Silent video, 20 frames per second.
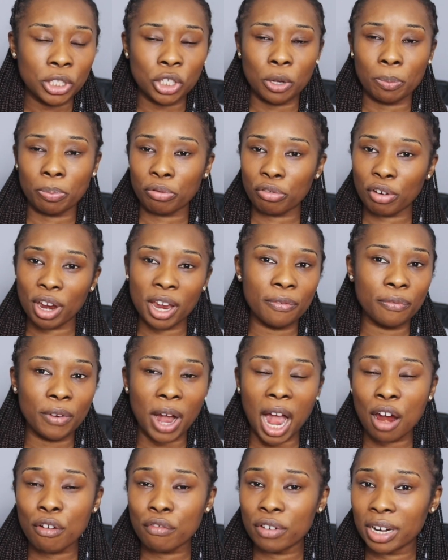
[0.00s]
to pray for
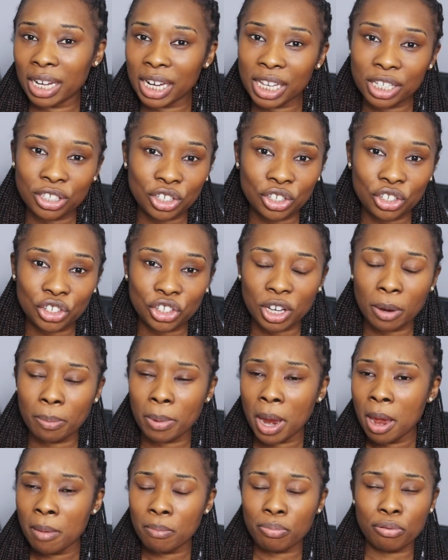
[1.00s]
our
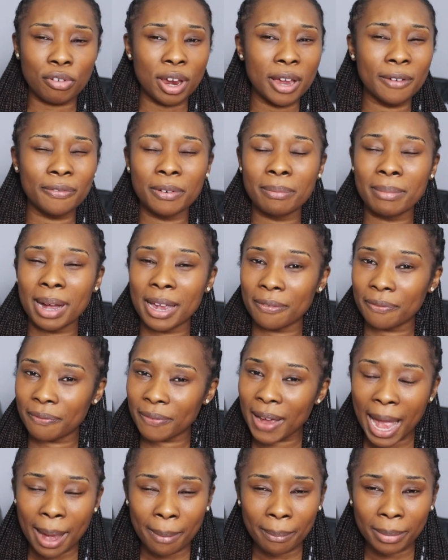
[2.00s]
relationship, pray for my
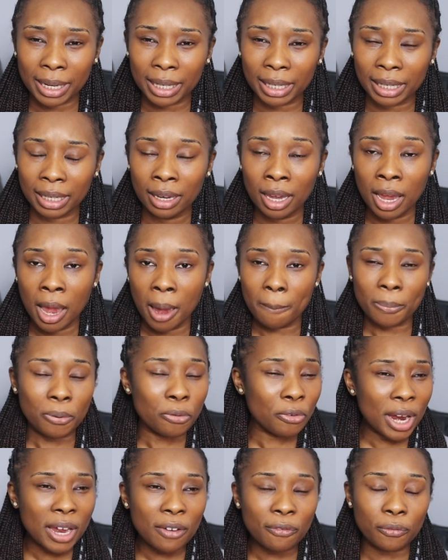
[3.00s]
family,
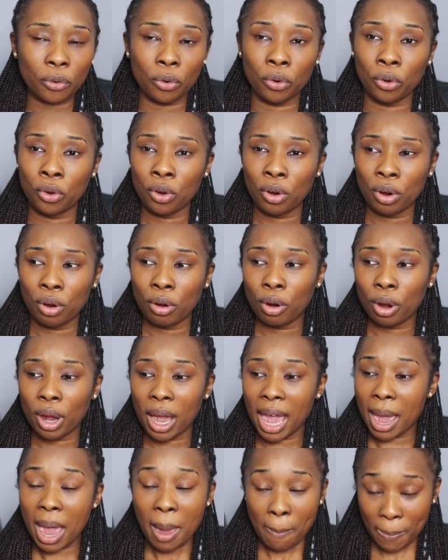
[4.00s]
pray for
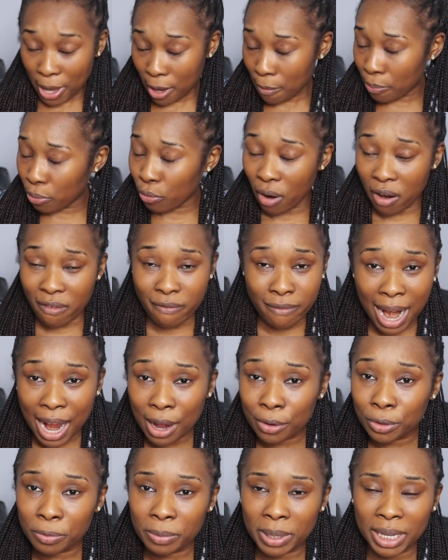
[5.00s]
people
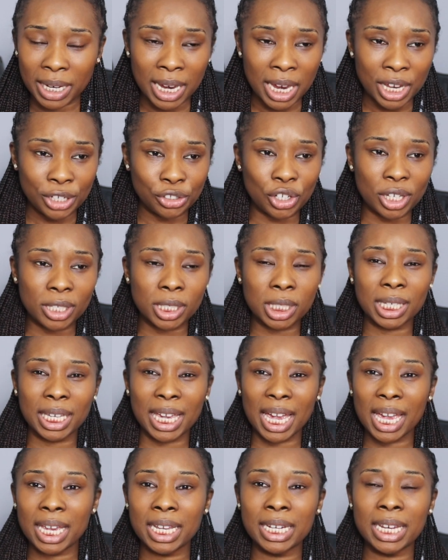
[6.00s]
around me, just
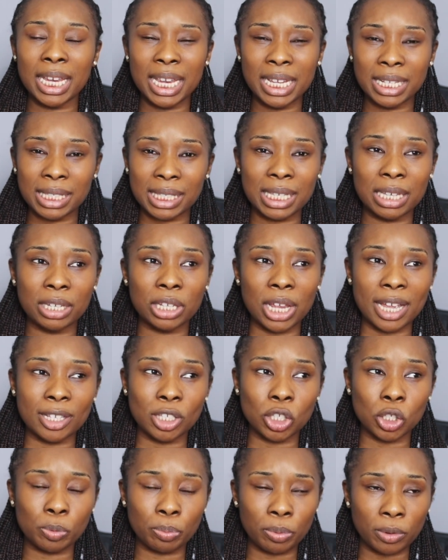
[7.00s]
getting into
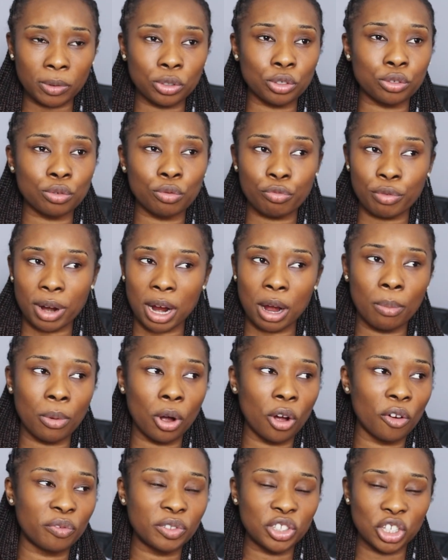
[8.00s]
that spiritual realm
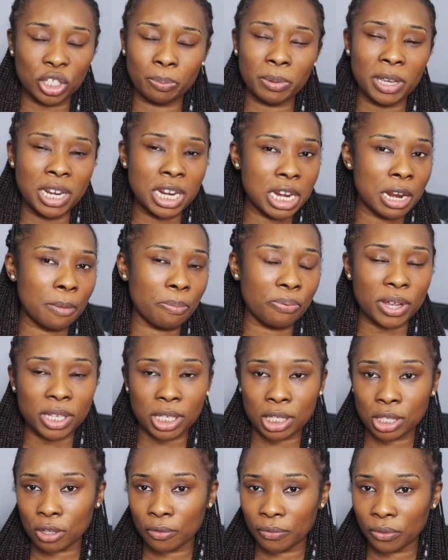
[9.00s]
of just being in the
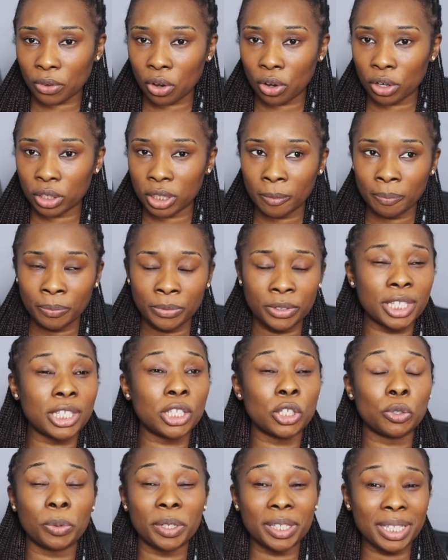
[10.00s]
presence of God.
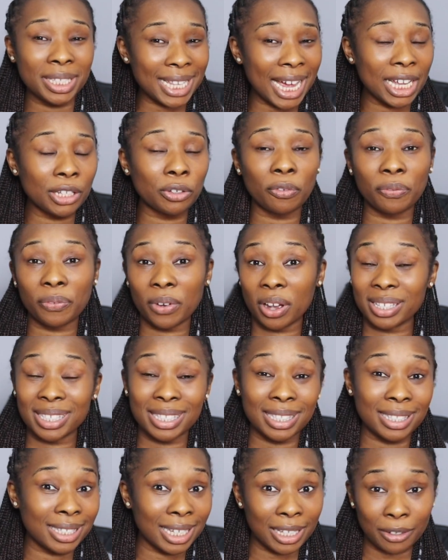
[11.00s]
This is what the Daniel
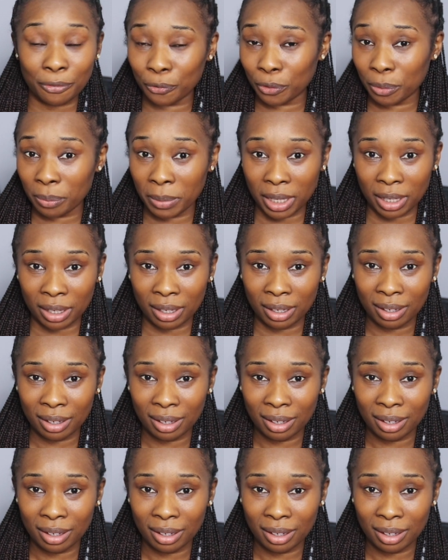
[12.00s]
fast did for me.